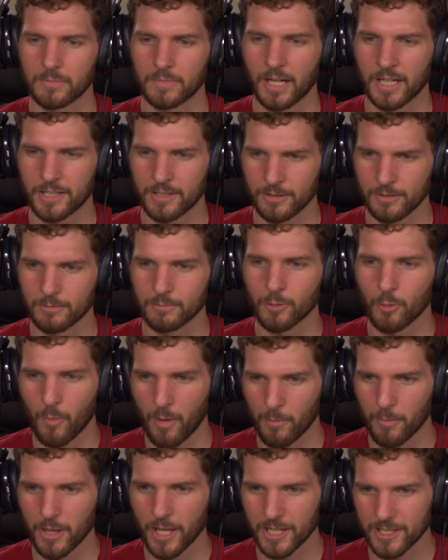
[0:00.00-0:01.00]
I do
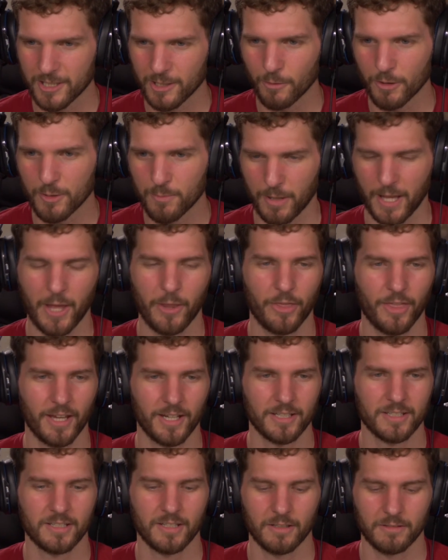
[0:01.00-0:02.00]
remember that sewage plant
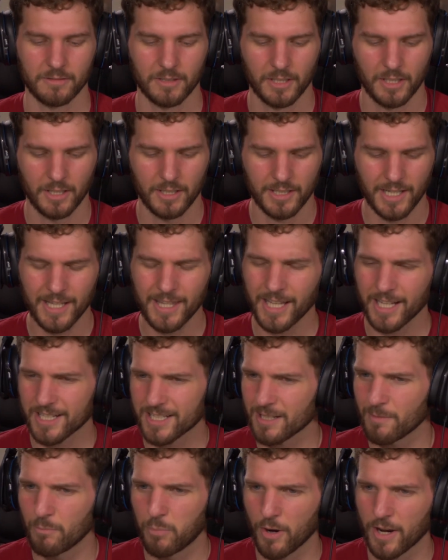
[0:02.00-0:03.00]
thing, so I think at
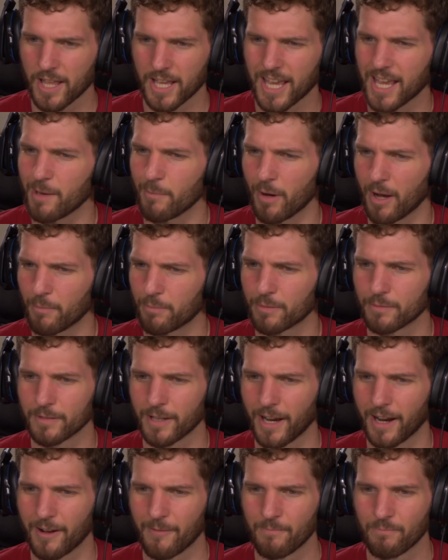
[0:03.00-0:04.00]
some point it came up,
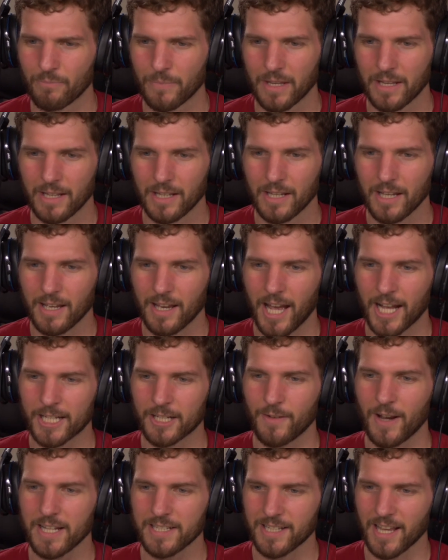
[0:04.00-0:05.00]
yeah. Edgar
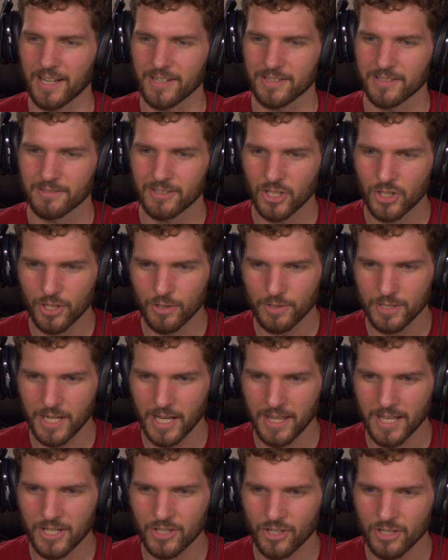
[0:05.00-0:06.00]
Vasquez, did you
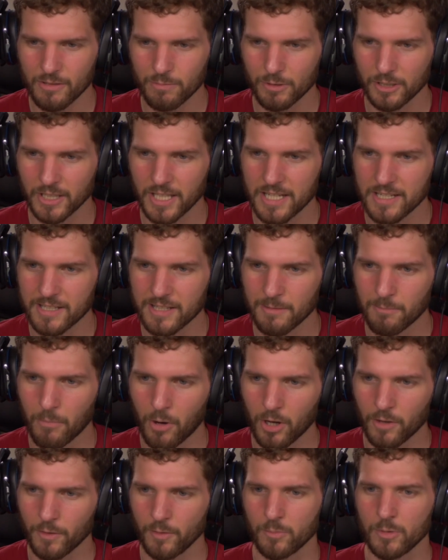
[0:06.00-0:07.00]
say they just released the
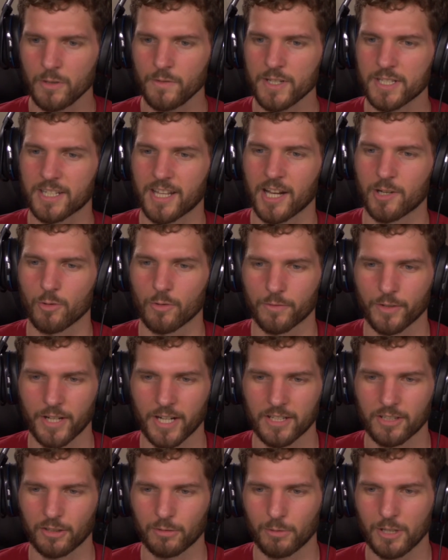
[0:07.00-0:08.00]
Marvel movie schedule for the
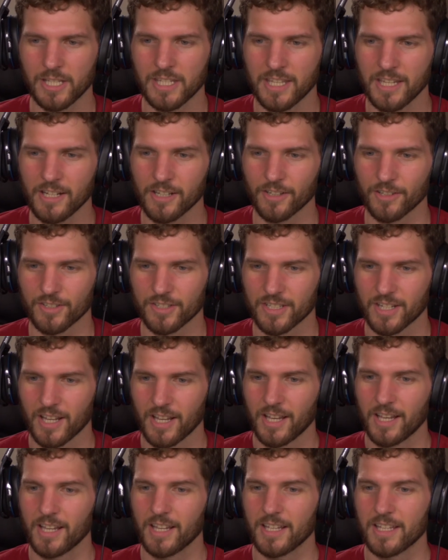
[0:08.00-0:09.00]
next 3 years?
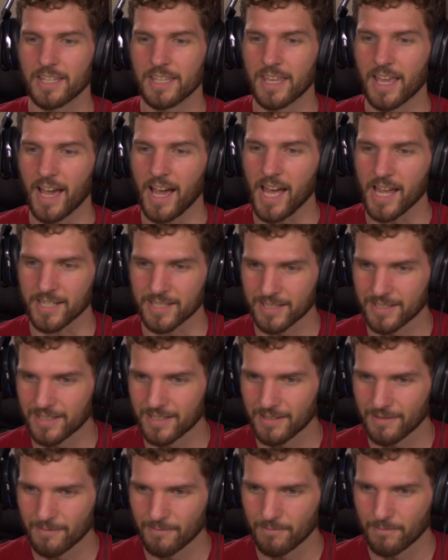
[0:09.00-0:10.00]
Yes.